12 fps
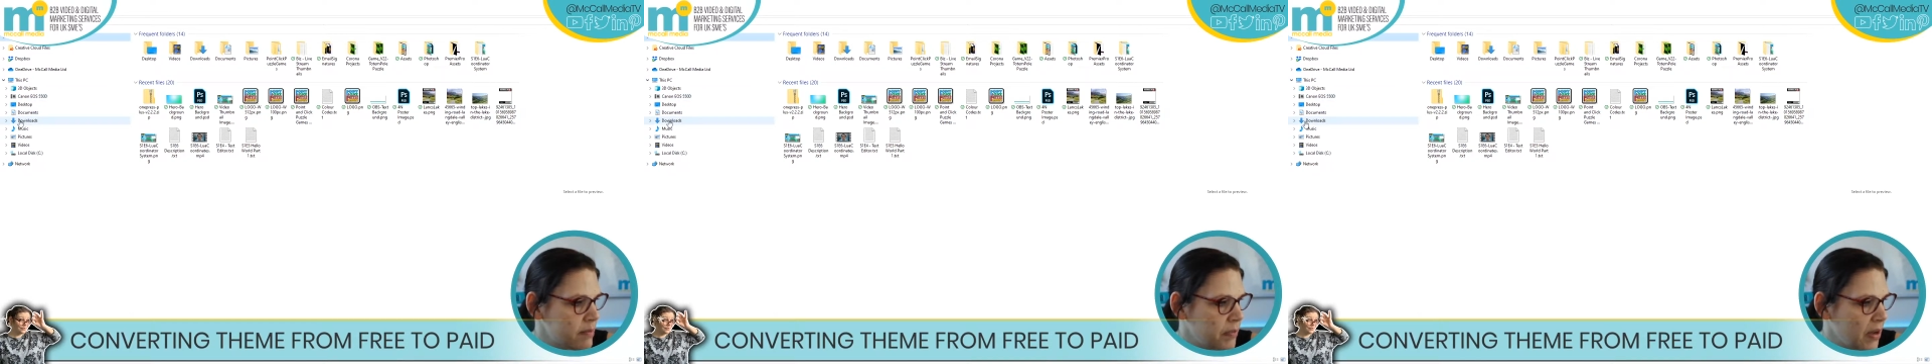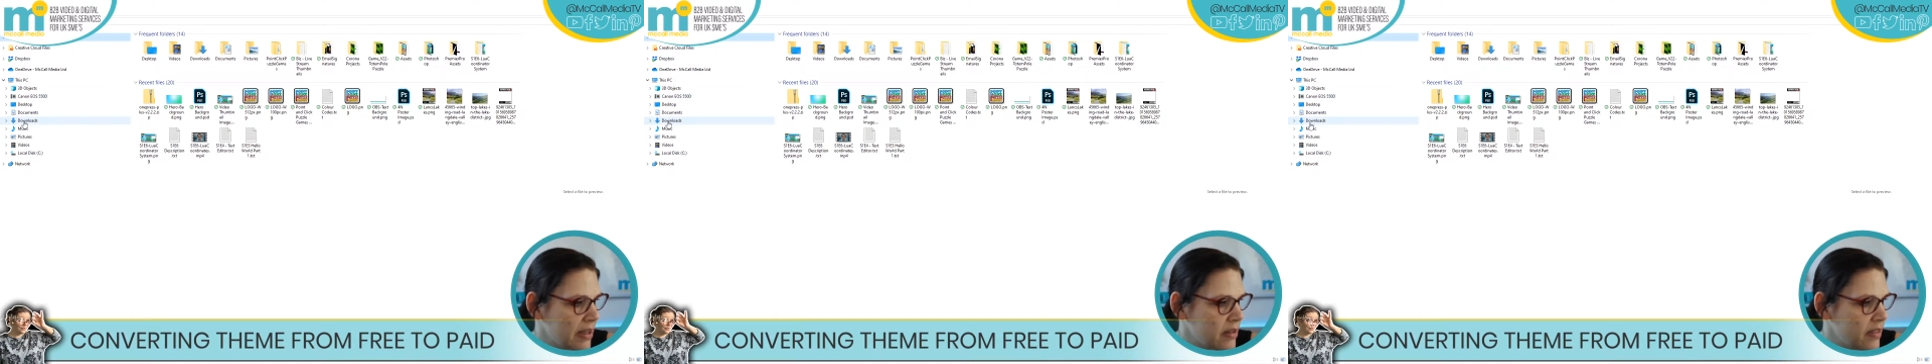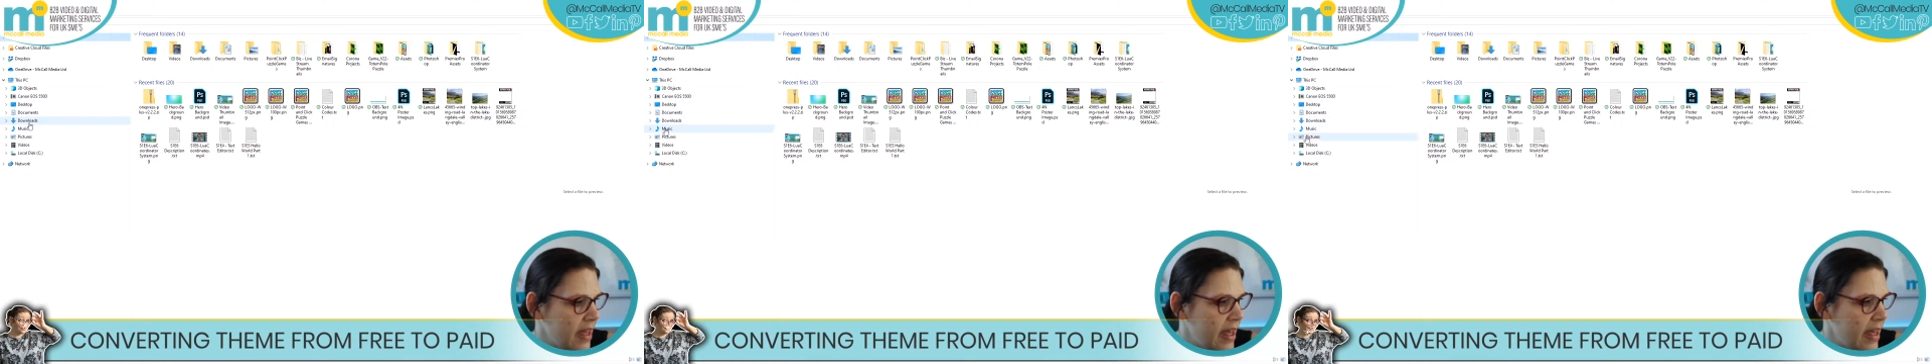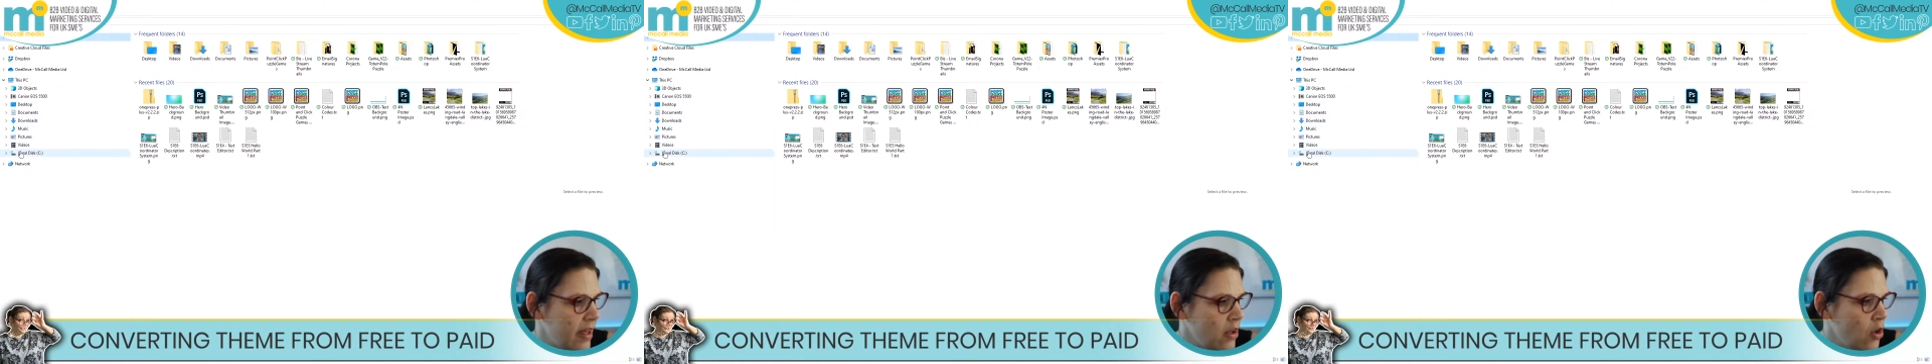button
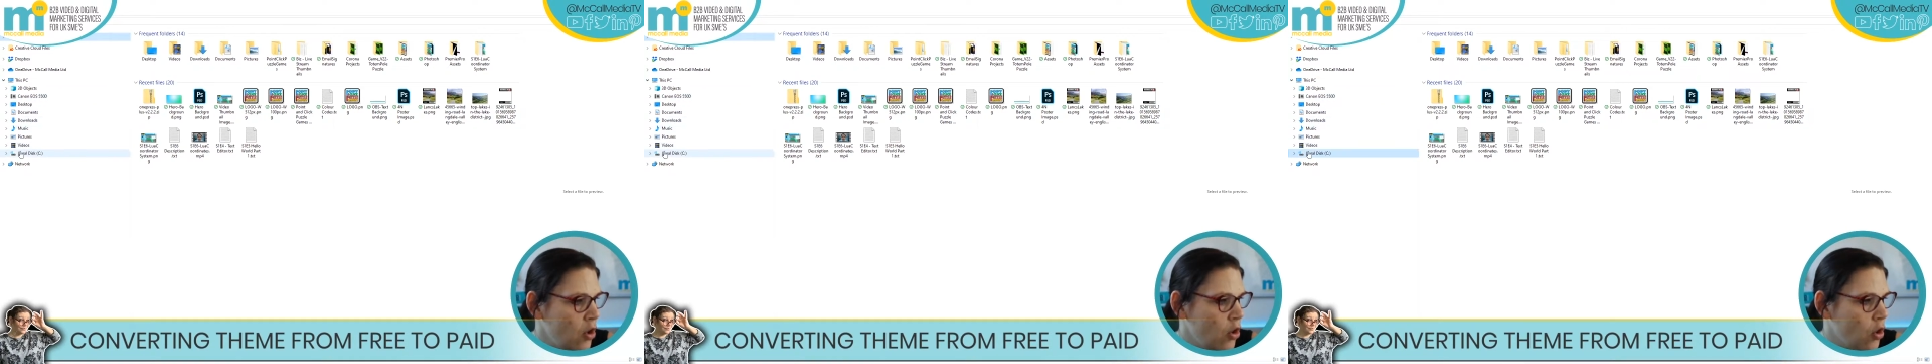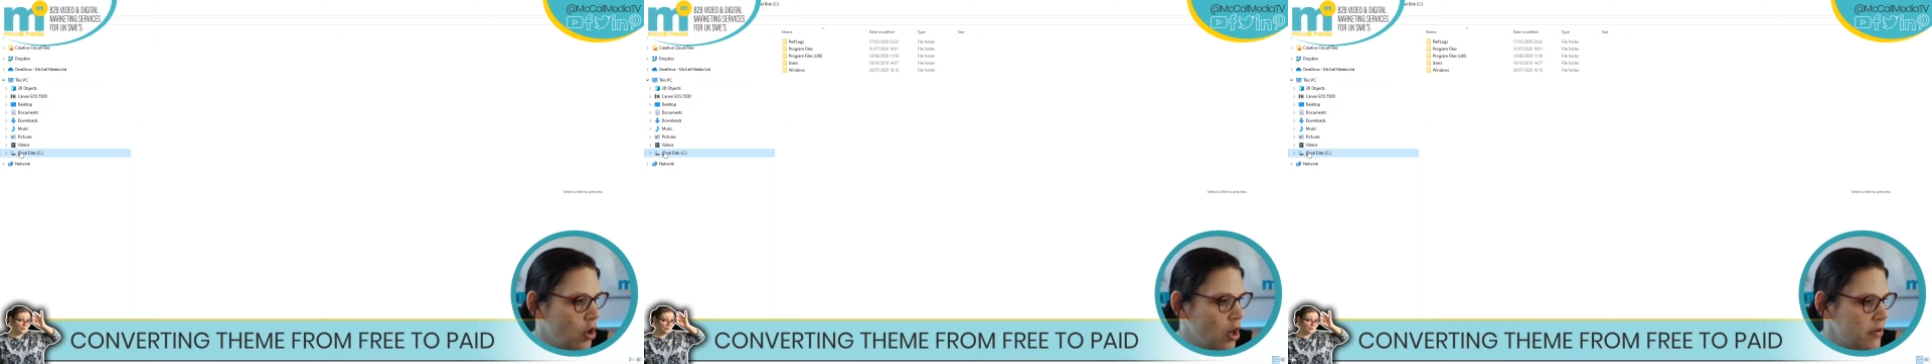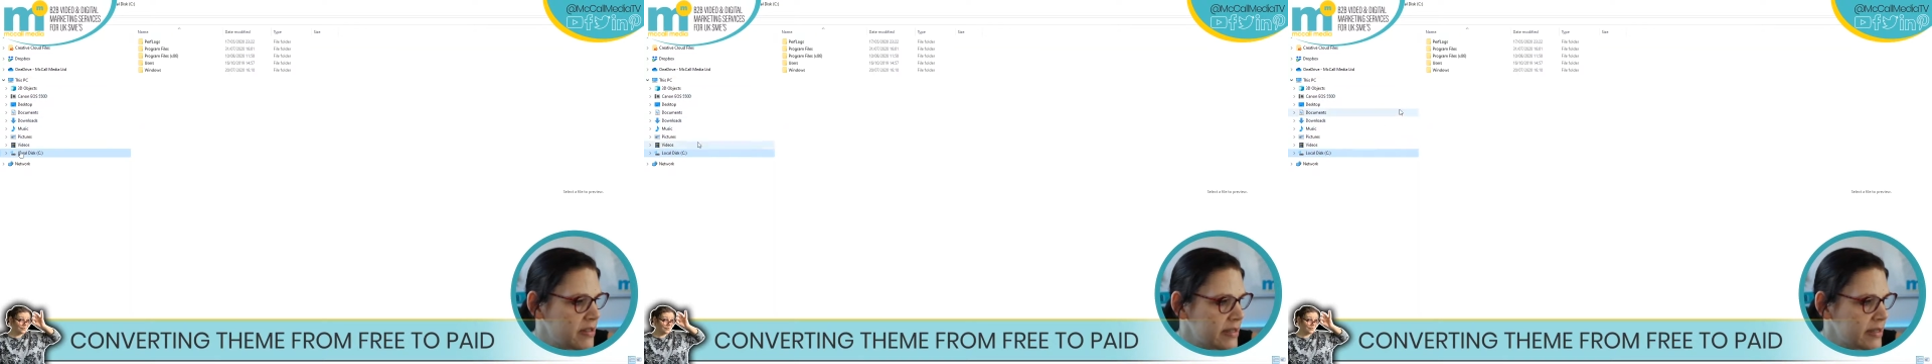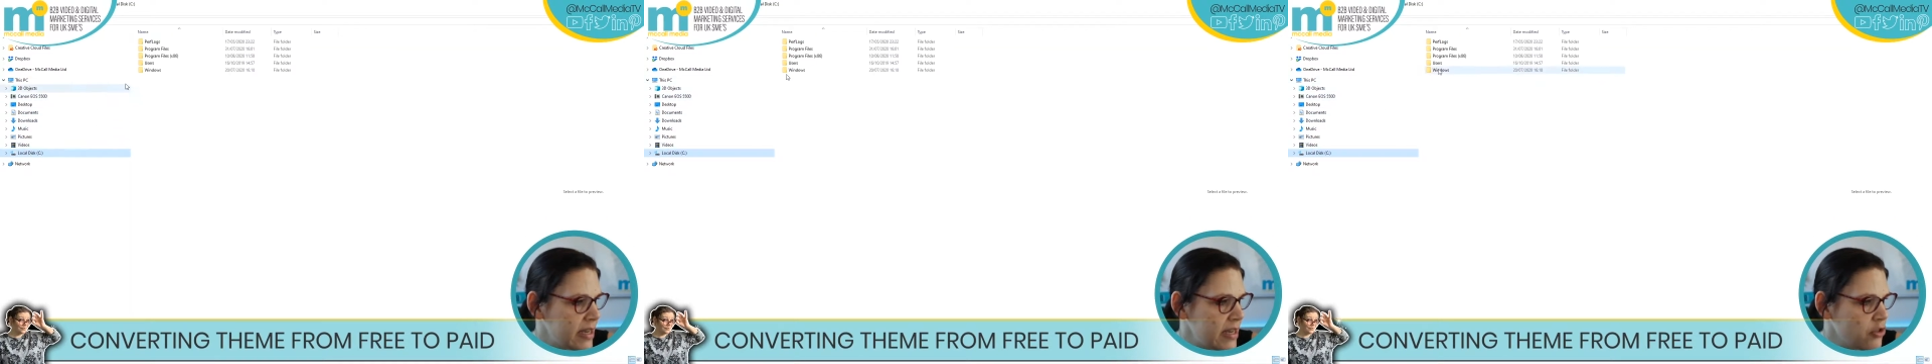there, or go to
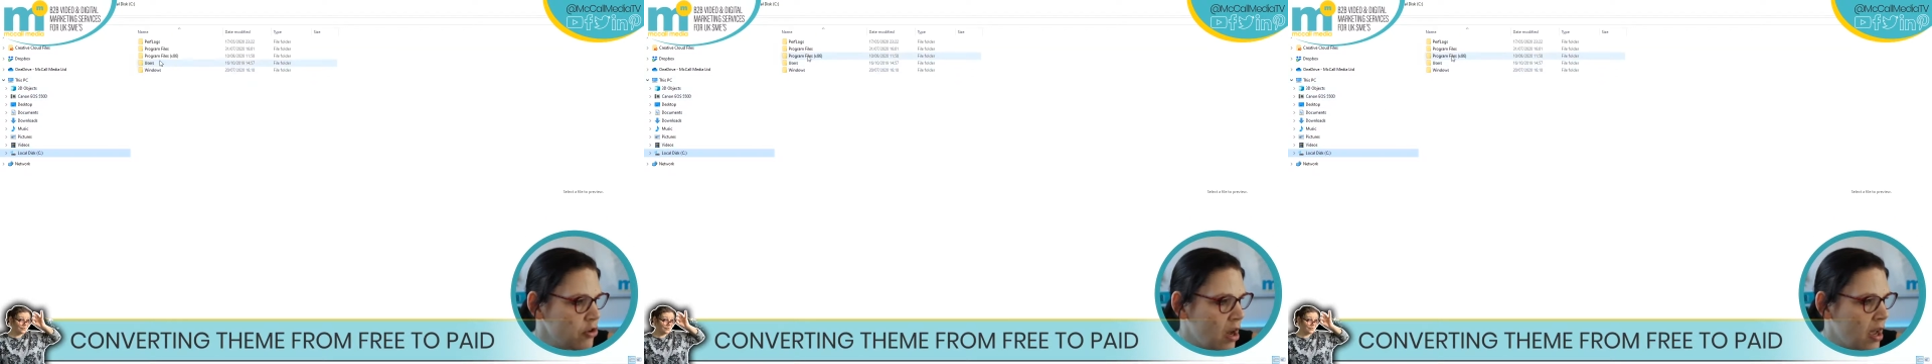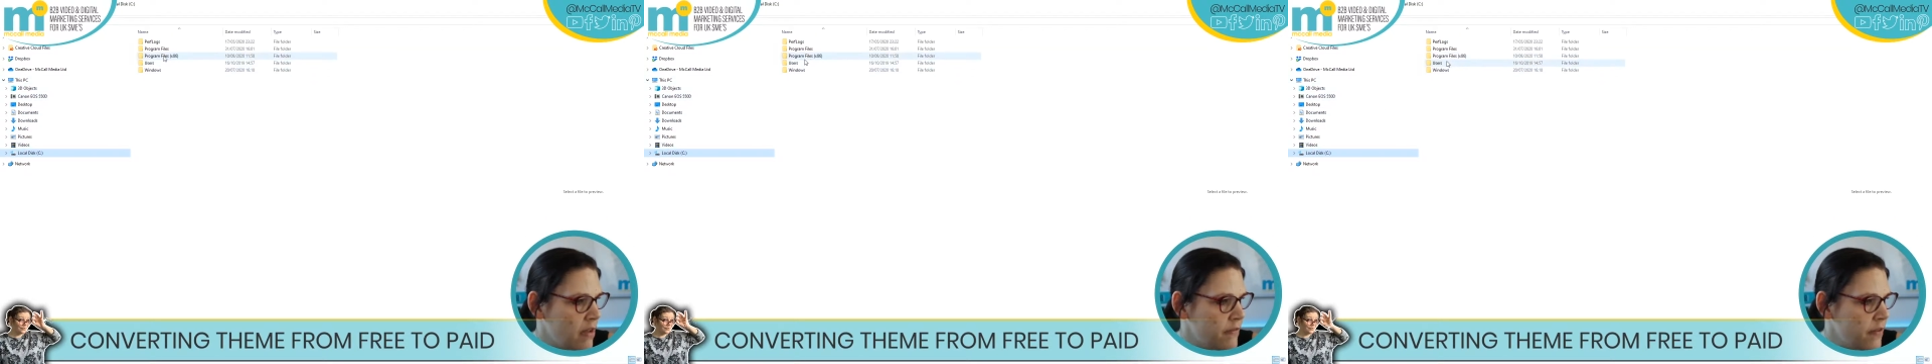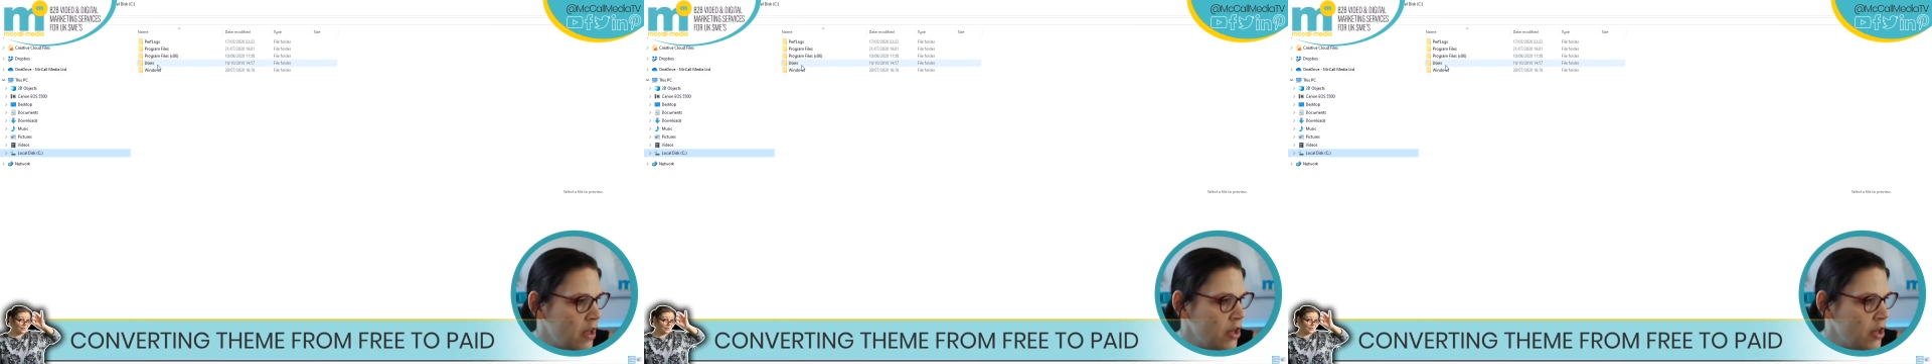C drive,